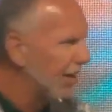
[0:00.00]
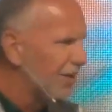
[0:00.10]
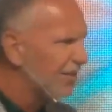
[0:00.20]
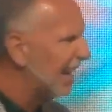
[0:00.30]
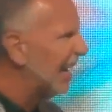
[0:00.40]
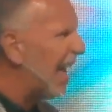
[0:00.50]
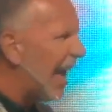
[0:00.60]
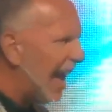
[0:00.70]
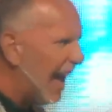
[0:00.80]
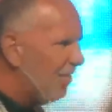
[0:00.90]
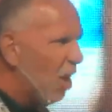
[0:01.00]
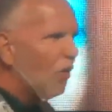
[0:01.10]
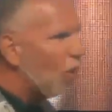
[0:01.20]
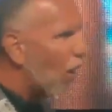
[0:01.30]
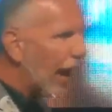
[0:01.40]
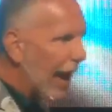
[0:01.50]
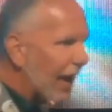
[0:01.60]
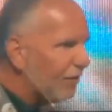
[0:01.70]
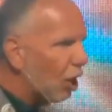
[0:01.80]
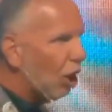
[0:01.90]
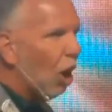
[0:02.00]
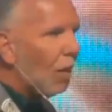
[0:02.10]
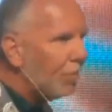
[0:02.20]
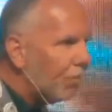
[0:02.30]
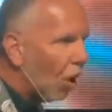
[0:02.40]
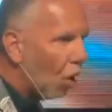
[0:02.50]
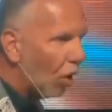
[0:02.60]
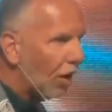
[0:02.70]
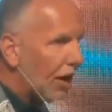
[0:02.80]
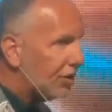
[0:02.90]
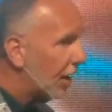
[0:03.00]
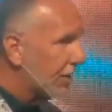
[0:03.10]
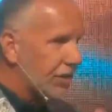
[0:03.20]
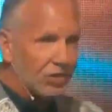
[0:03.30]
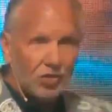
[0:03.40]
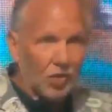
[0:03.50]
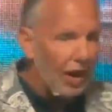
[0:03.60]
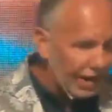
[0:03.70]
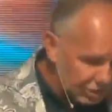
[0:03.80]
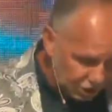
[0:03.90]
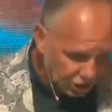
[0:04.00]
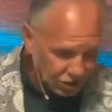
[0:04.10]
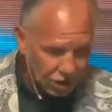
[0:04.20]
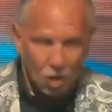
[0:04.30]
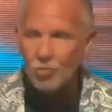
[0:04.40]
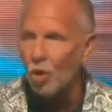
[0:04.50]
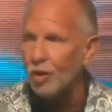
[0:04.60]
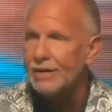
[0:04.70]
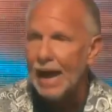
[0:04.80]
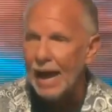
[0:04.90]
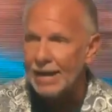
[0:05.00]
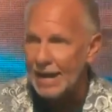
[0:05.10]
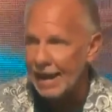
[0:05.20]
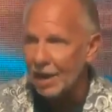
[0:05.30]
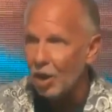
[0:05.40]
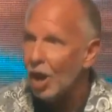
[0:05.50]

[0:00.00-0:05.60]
is alive forevermore. Just as Christ could no more die now,